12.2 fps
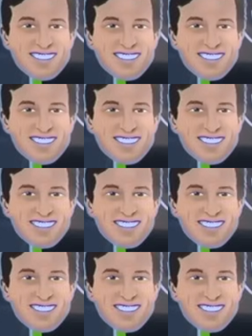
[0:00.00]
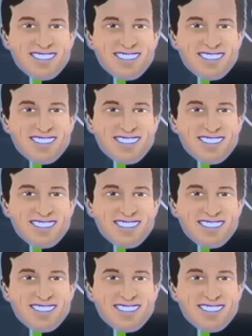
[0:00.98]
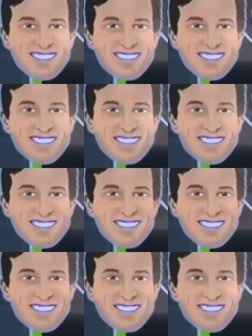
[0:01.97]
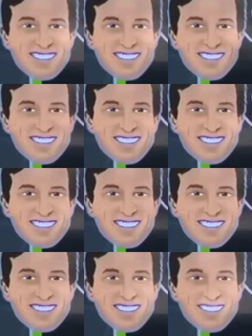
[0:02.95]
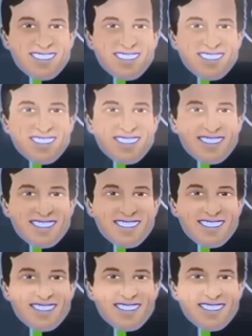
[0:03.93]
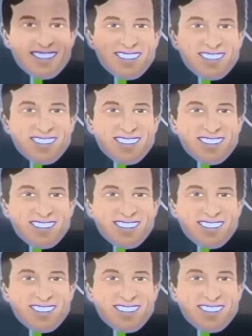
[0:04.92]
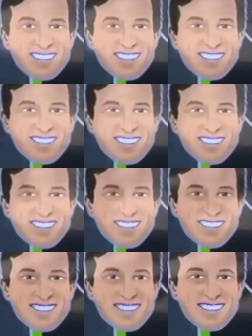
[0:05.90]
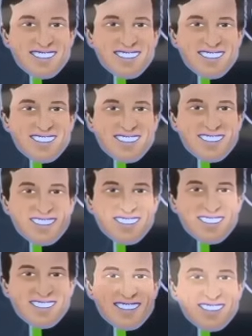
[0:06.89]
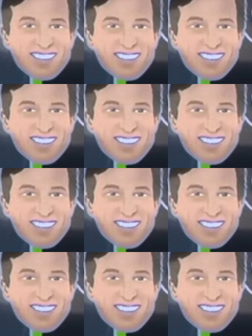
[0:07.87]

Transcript: (not speaking)